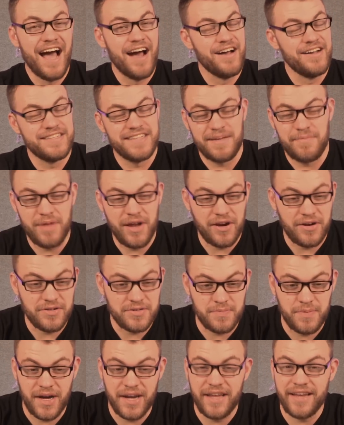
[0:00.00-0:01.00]
Miracles,
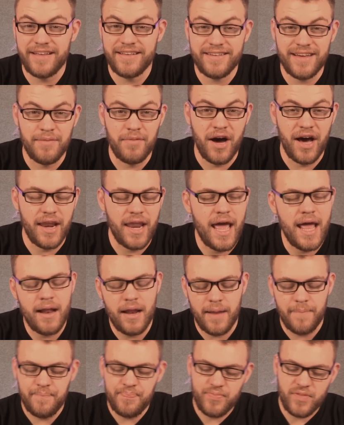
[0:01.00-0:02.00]
buddy, come on. And
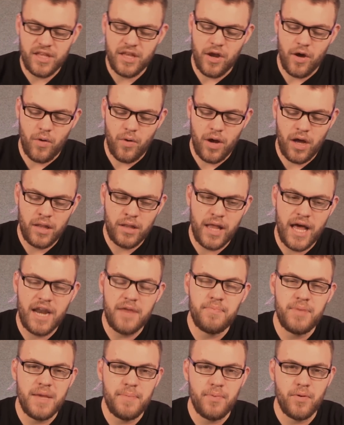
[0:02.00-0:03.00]
a lot of
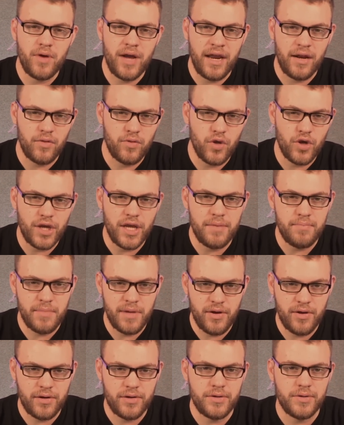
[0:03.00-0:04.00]
people kind of look at
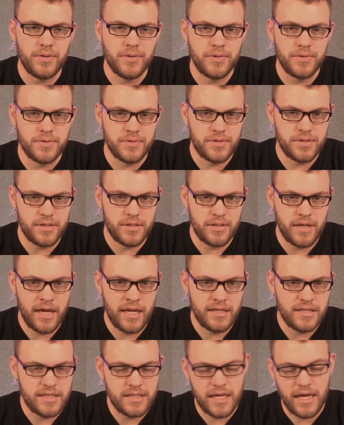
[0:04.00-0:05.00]
Miracles
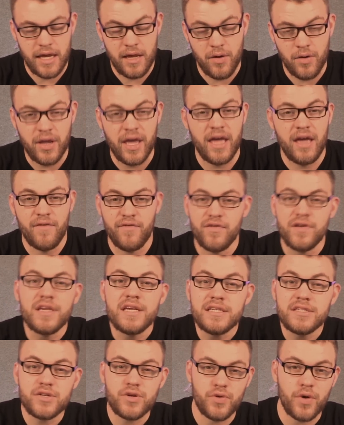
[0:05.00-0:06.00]
and say, okay, if
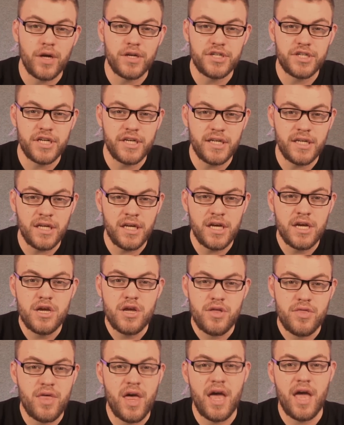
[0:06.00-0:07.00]
he's crushing,
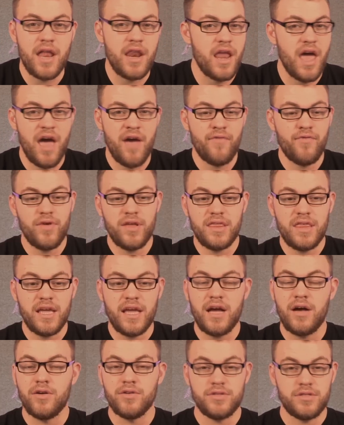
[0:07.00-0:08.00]
then everything
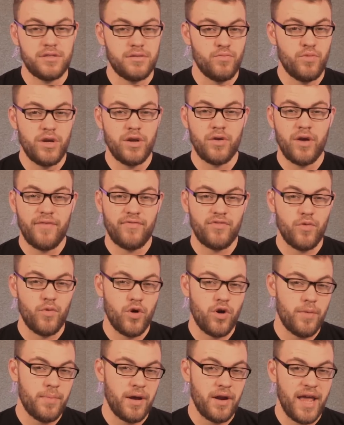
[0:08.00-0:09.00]
else, we don't have to worry
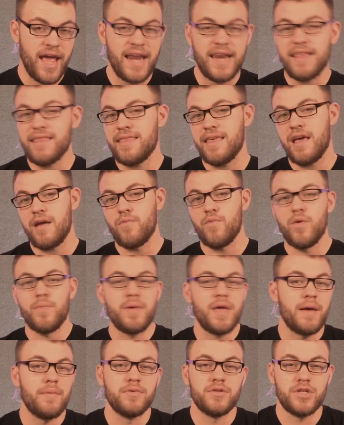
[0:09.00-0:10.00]
about anything. We'll be
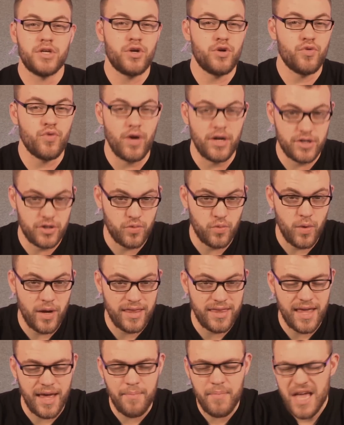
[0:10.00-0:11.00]
able to crush with
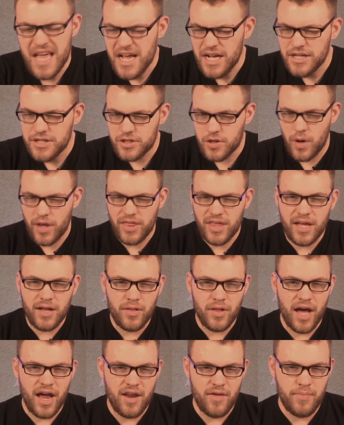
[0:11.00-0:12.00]
him. So I think a
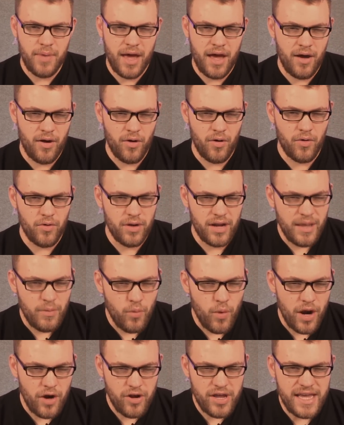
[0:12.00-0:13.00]
lot about
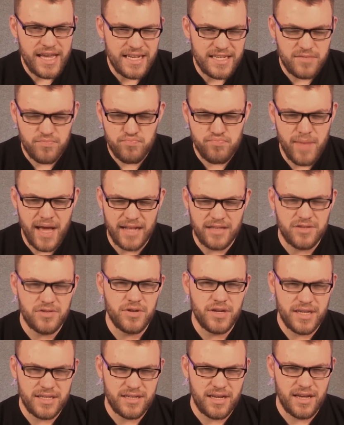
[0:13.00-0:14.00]
where he is mentally
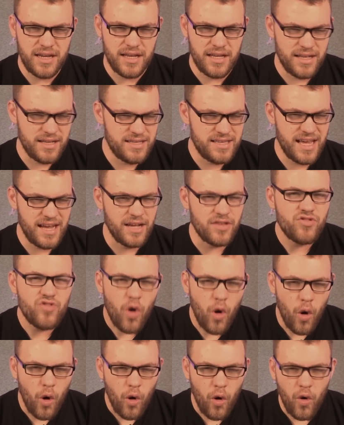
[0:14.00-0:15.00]
is going to take a
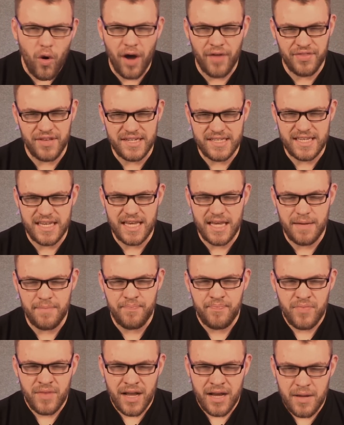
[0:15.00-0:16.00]
toll on the team.
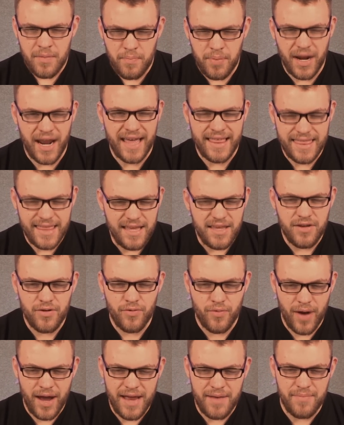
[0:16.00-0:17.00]
But I think you're
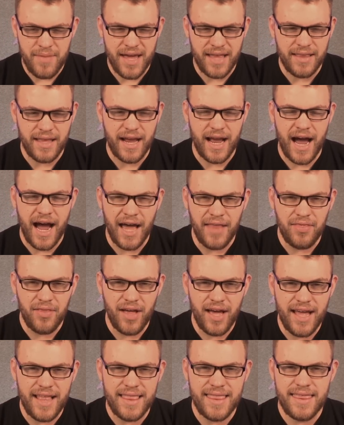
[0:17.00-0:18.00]
right, man.
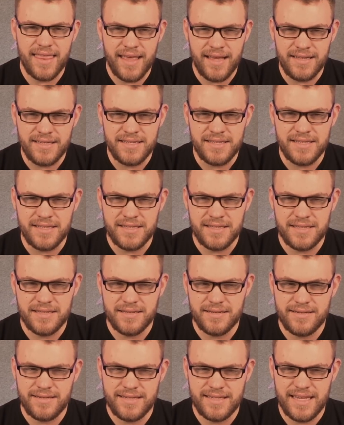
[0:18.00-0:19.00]
Online, things
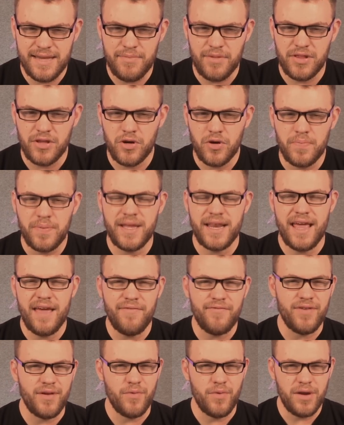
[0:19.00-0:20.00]
just seem a little bit
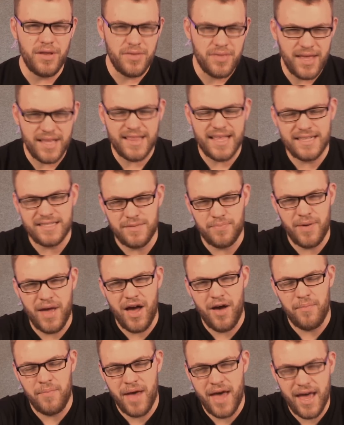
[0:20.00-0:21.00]
iffy. What do you think that's
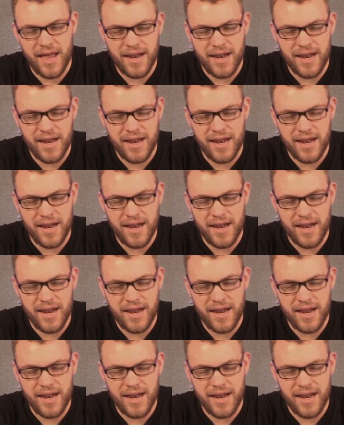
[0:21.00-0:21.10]
about, Matt?